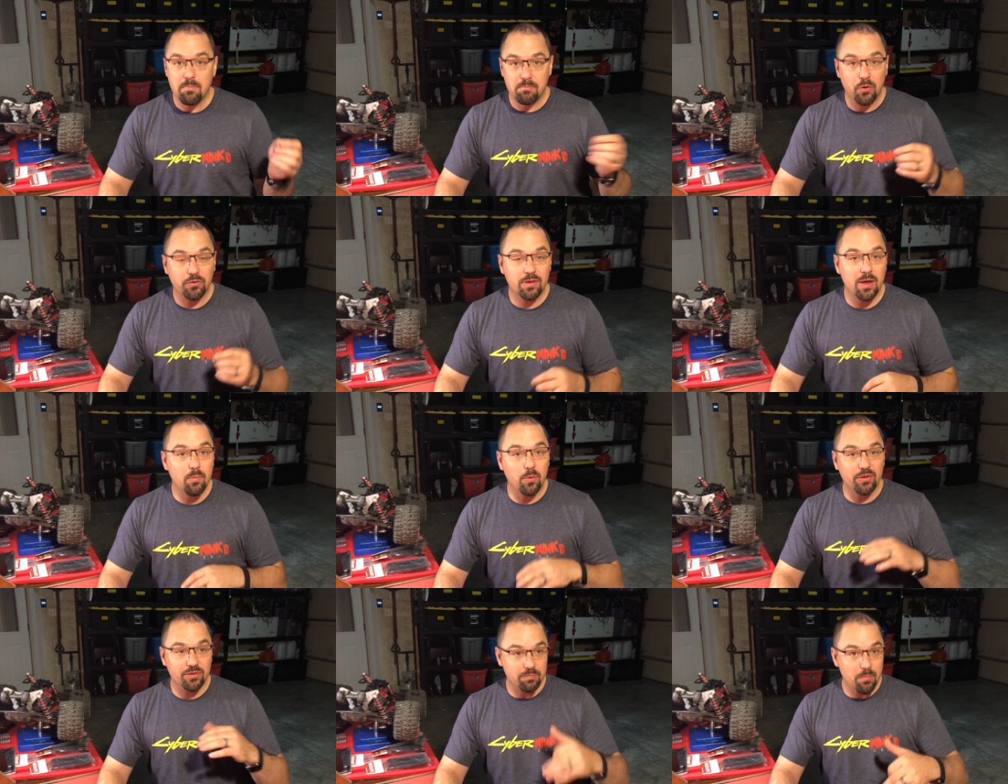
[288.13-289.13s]
most of them were
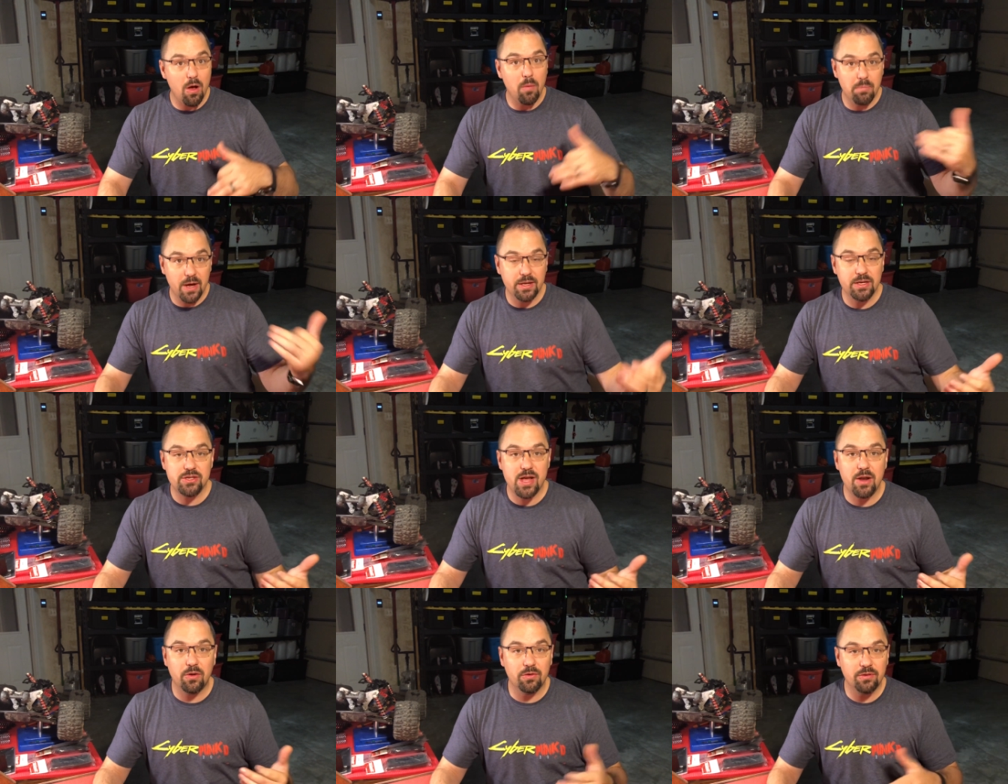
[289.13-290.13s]
small budding
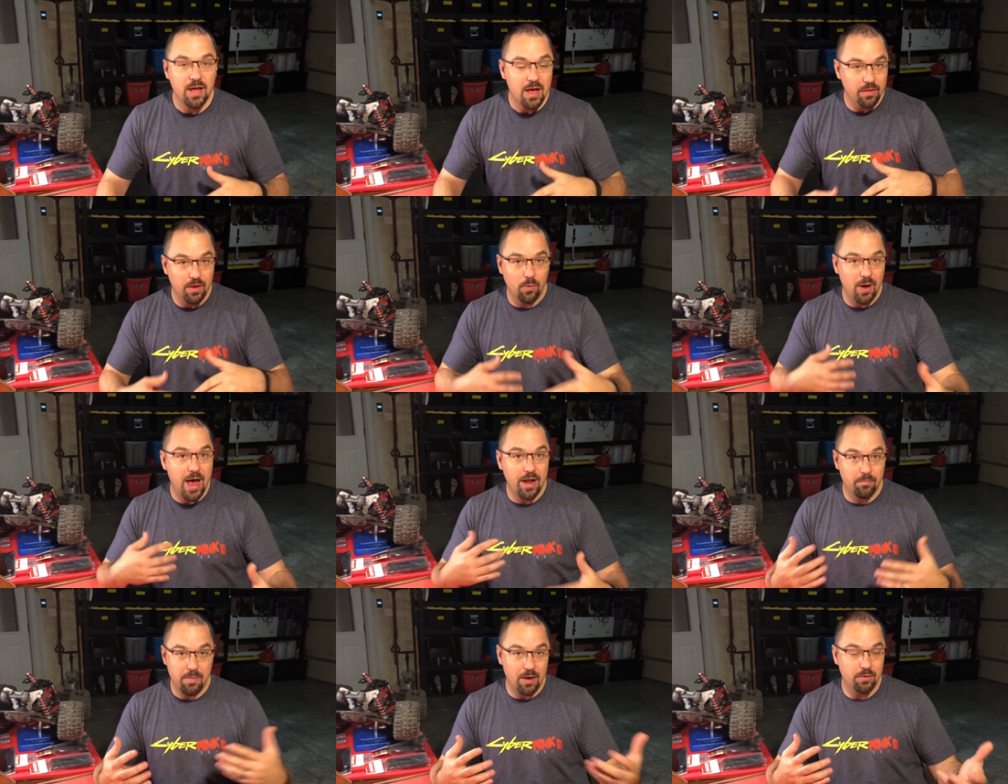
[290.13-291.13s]
channels that had
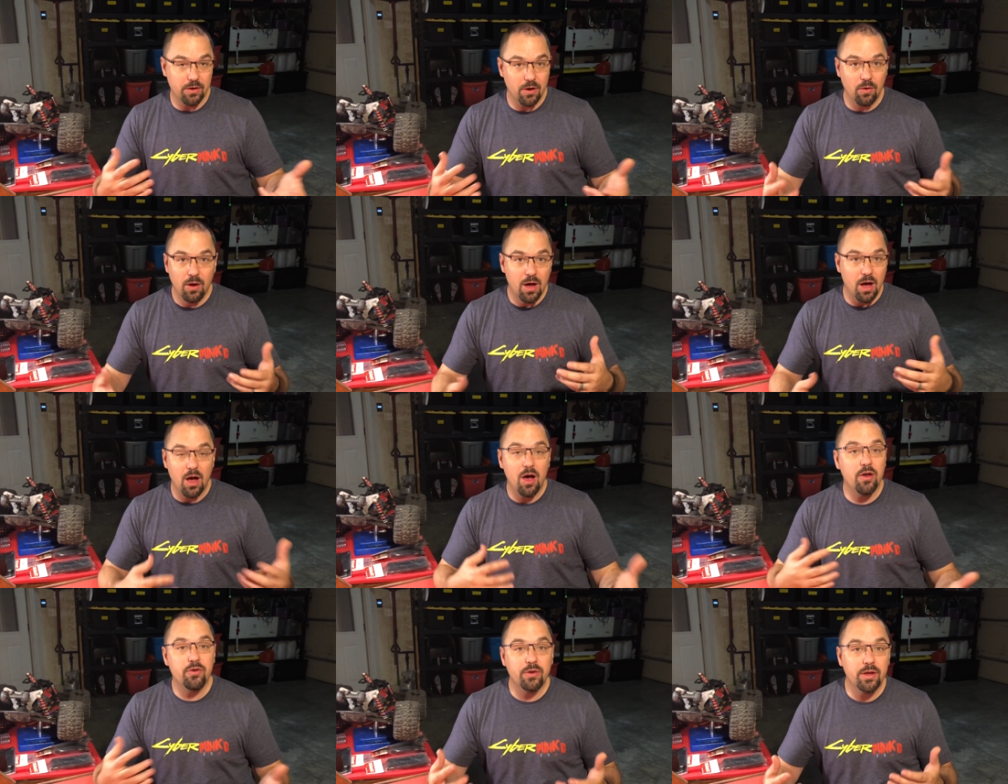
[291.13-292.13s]
about you know
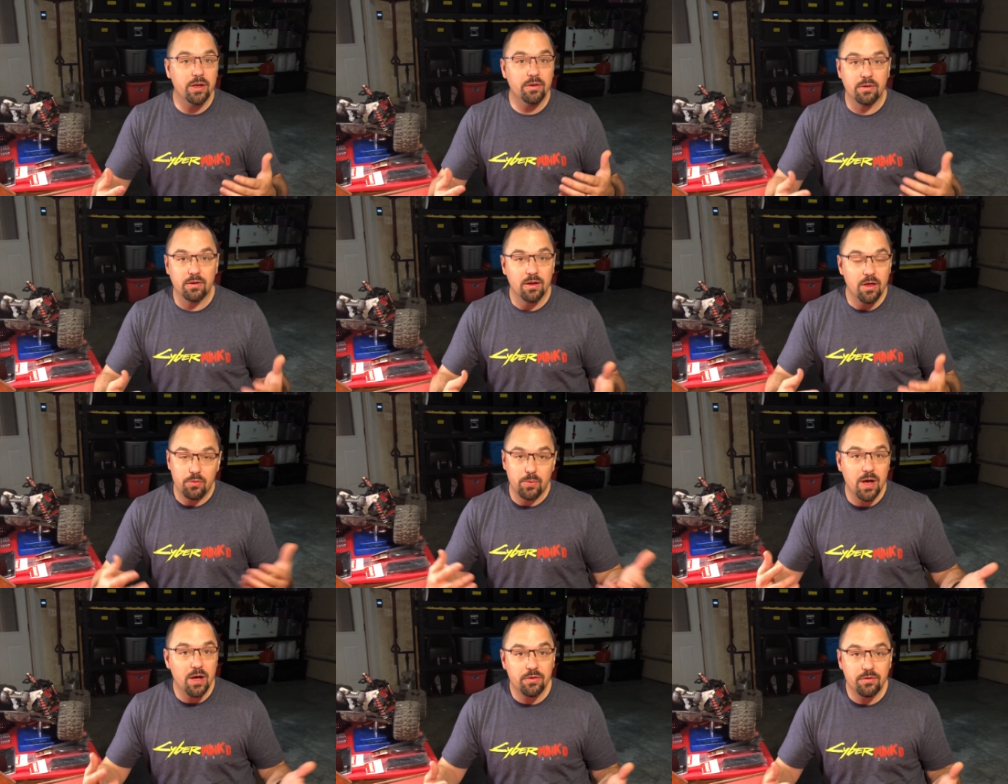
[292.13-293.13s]
100 to
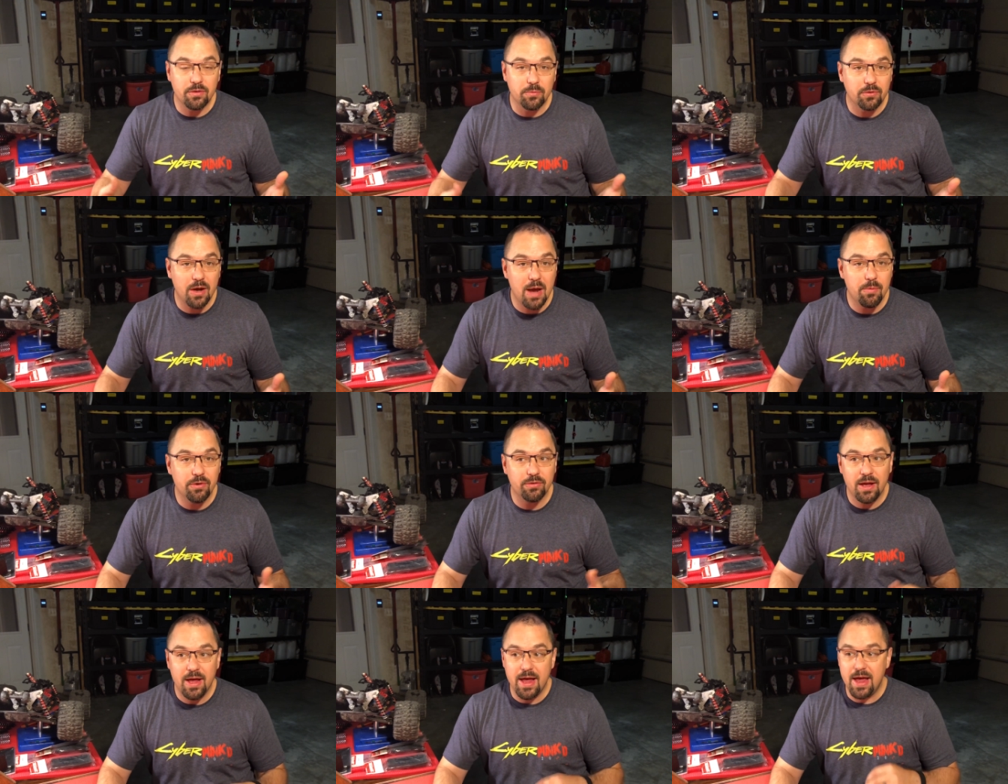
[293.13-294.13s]
300 subscribers
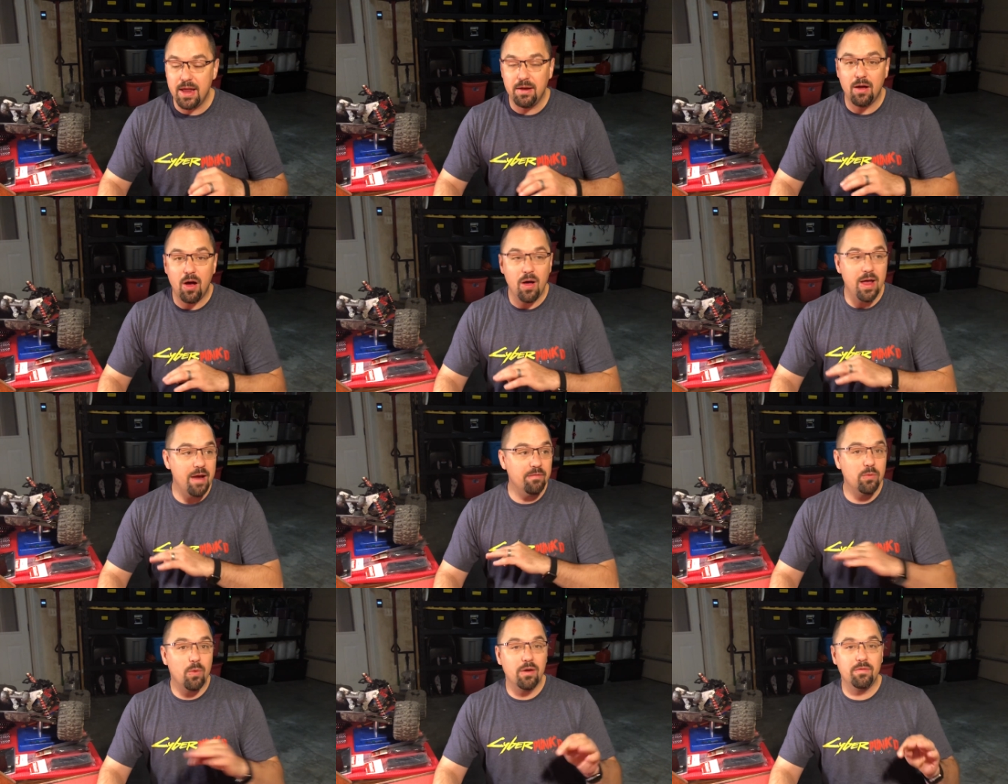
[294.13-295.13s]
and uh, every
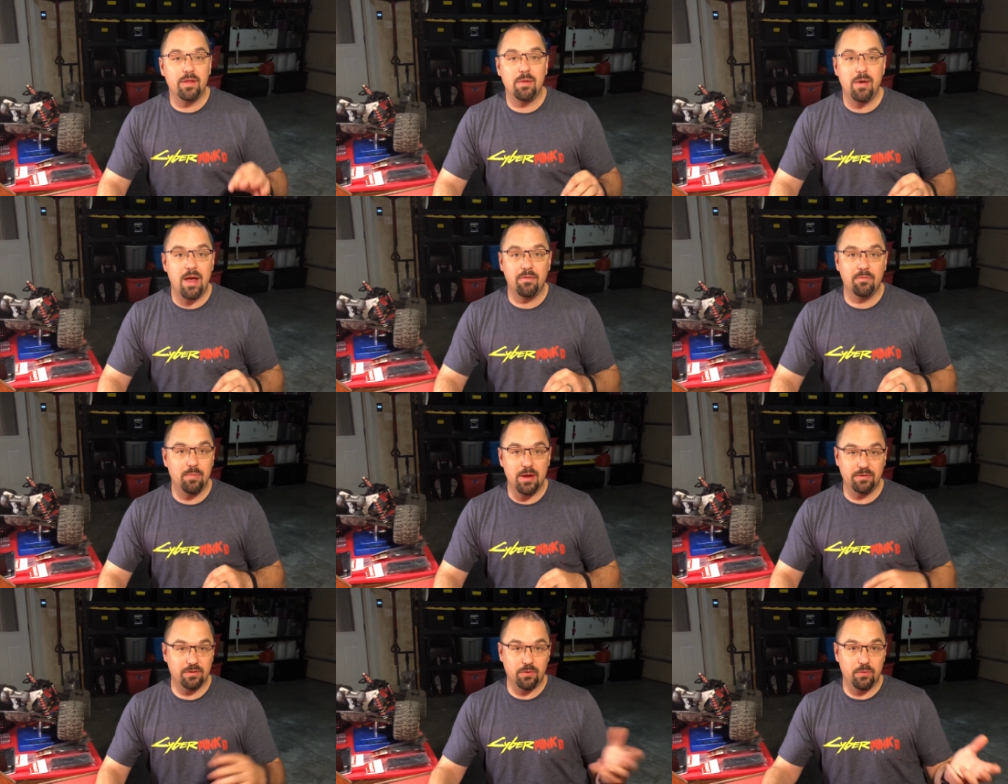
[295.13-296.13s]
one of them have
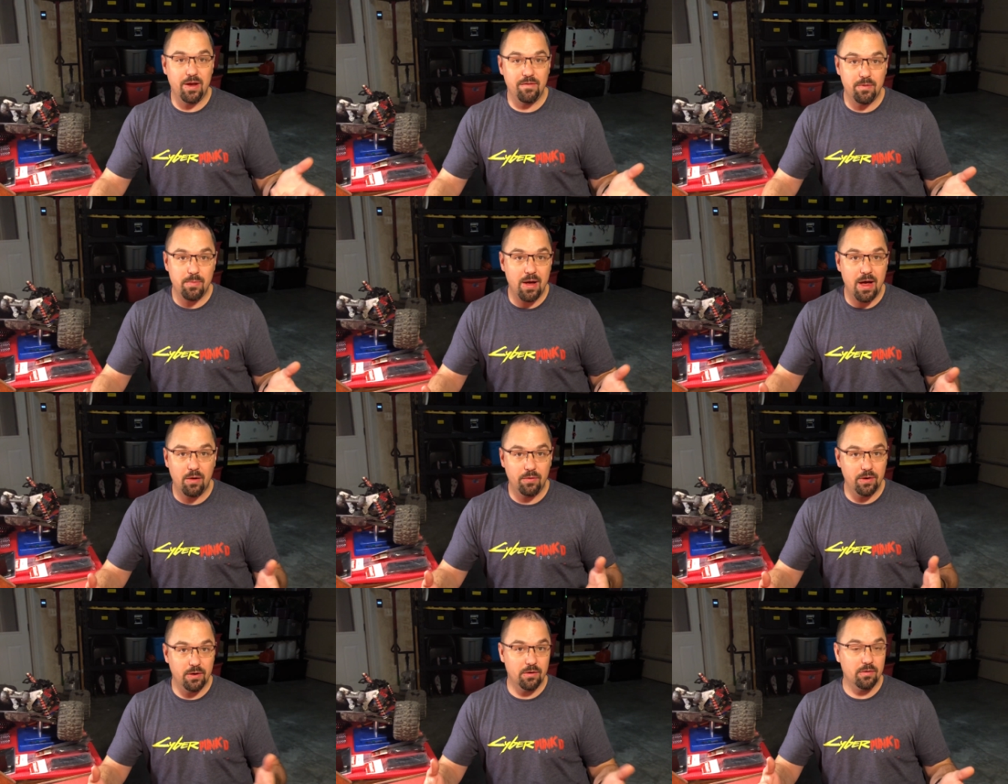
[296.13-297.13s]
basically raved about how
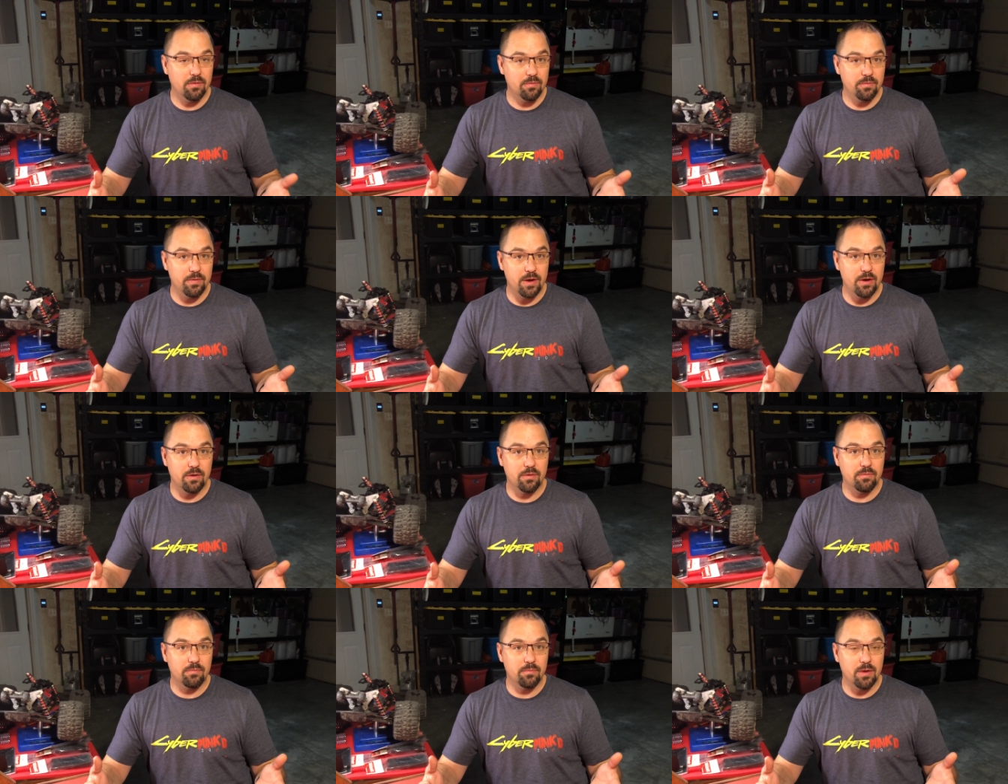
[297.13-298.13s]
they're their
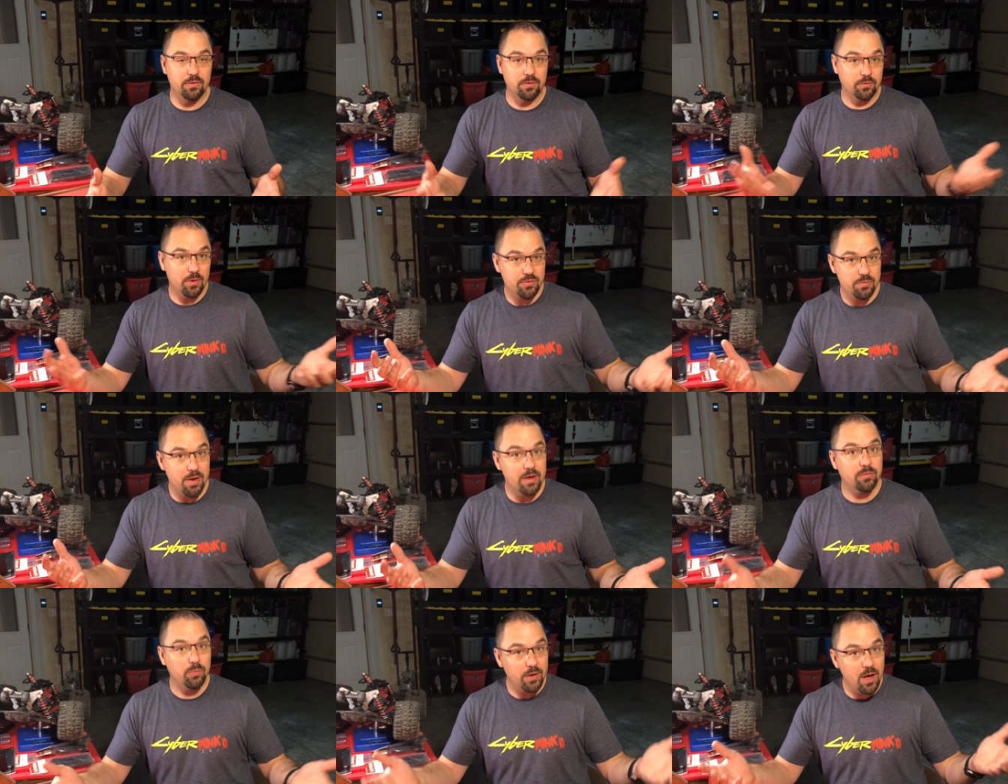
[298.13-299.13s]
uh, subscription
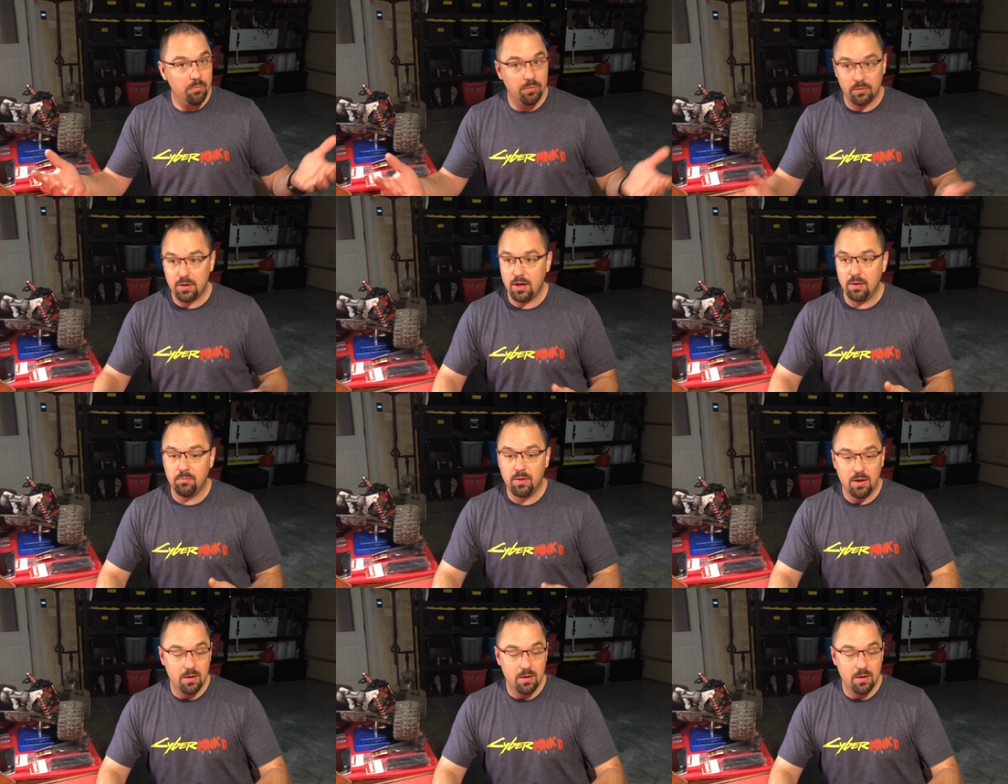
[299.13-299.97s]
base went up, um,